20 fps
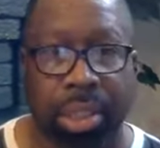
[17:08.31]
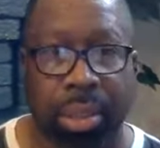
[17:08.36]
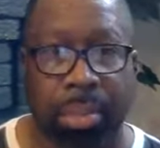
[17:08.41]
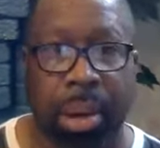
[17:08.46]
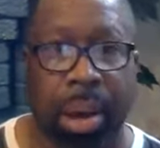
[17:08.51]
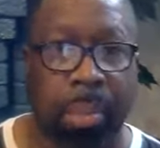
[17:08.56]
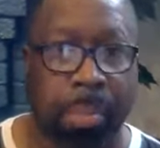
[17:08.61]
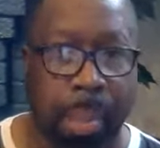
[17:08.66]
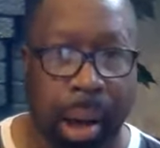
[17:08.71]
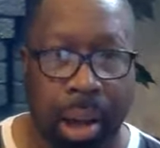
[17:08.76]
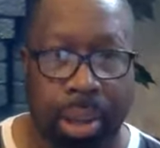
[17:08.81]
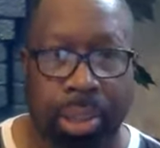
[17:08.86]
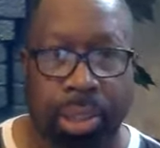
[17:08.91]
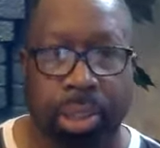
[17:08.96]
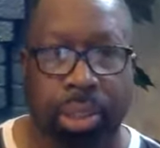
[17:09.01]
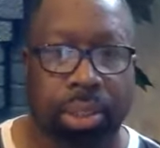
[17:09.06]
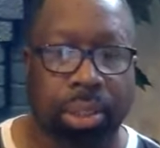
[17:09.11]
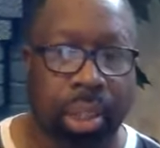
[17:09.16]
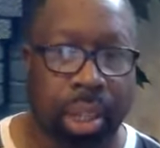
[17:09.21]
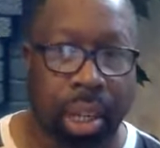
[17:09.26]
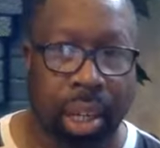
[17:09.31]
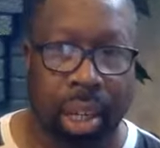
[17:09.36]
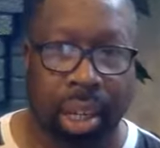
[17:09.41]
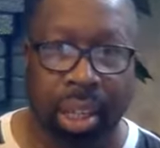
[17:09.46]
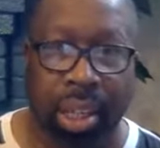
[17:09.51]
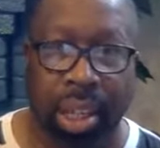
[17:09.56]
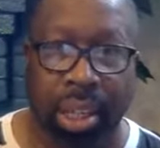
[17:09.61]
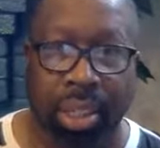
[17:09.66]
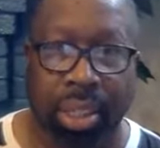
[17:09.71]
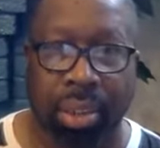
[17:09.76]
It's about boxers
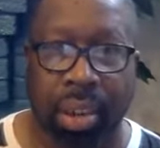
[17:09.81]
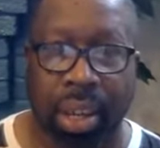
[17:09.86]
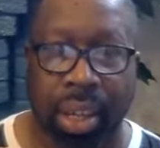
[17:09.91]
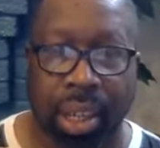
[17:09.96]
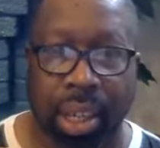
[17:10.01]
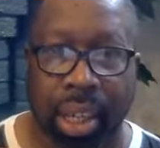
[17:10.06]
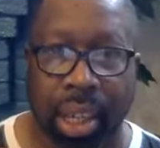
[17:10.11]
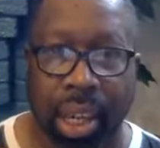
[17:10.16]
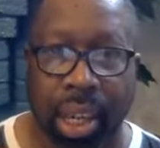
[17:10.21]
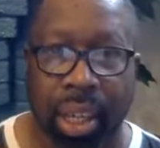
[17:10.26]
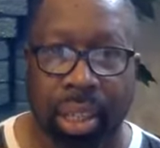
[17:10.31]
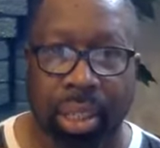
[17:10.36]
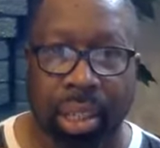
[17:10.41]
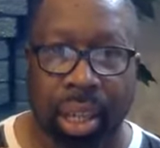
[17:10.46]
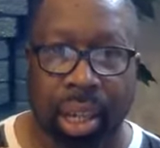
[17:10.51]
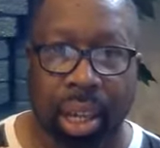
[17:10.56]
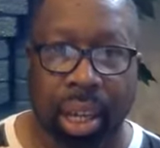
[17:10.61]
that's trying to get